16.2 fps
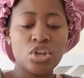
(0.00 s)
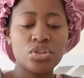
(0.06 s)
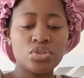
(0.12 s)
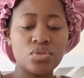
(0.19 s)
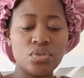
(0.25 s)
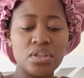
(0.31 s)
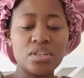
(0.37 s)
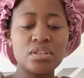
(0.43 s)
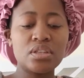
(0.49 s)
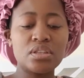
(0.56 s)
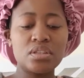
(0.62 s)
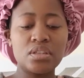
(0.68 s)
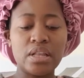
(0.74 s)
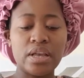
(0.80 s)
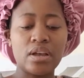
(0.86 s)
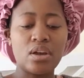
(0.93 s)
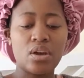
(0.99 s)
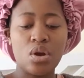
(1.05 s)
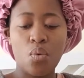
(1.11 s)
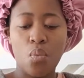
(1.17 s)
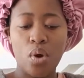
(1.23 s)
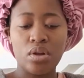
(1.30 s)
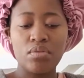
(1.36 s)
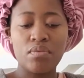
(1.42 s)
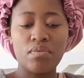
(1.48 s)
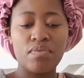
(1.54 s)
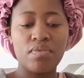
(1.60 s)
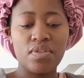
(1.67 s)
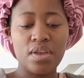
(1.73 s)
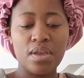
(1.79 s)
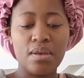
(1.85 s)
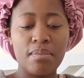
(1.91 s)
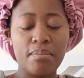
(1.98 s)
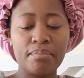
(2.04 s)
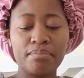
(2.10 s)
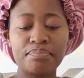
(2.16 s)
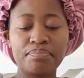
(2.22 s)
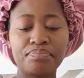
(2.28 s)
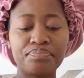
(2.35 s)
So this is like one of them.